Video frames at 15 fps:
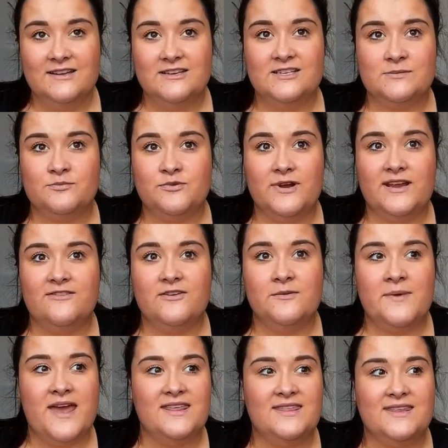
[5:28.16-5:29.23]
just pray for
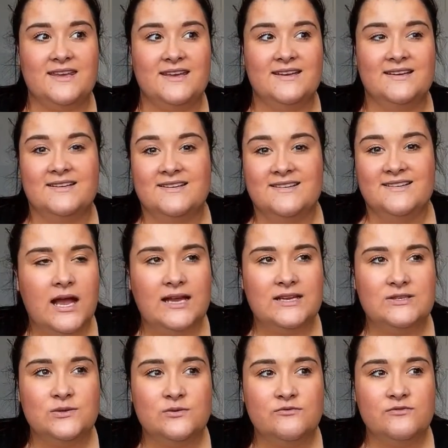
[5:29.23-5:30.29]
Bethy. I
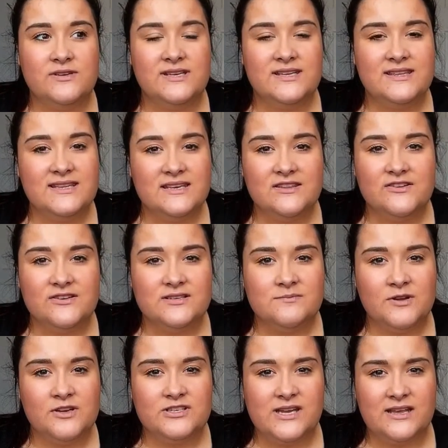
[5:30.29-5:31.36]
don't really think there's
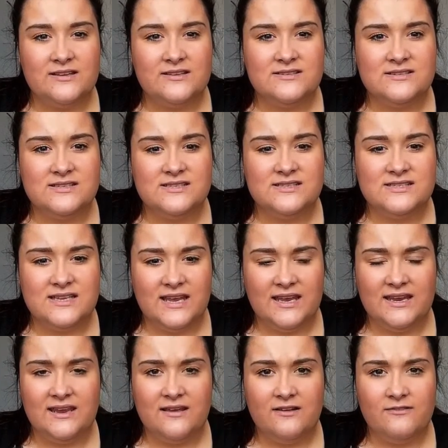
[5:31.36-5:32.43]
much else to say
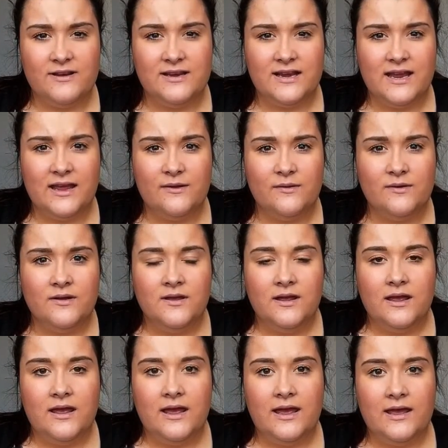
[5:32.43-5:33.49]
right now.
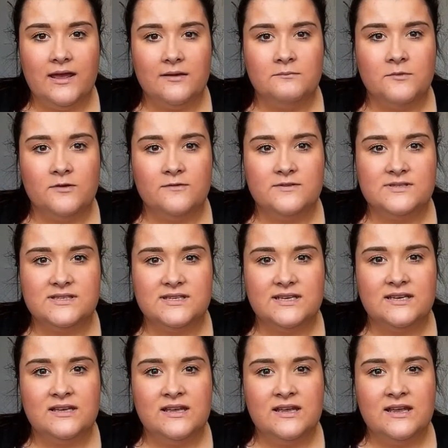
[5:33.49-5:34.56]

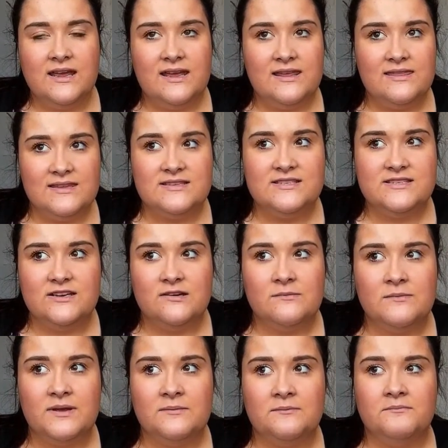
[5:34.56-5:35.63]
Obviously, in this year,
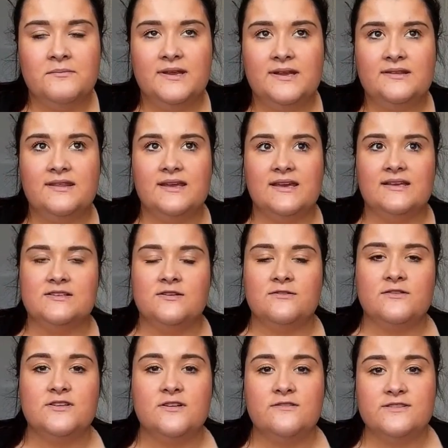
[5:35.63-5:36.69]
my main thing is
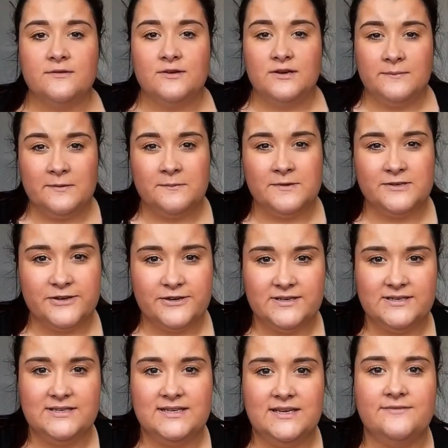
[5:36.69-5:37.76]
obviously I'm going to be on
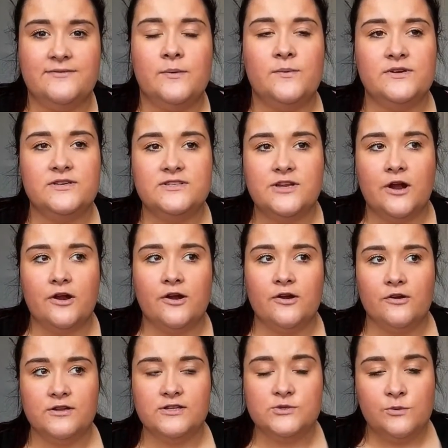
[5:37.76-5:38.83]
maternity leave. I want to start her
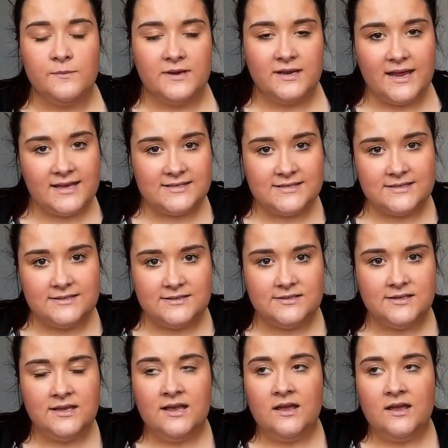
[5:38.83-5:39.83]
on swimming lessons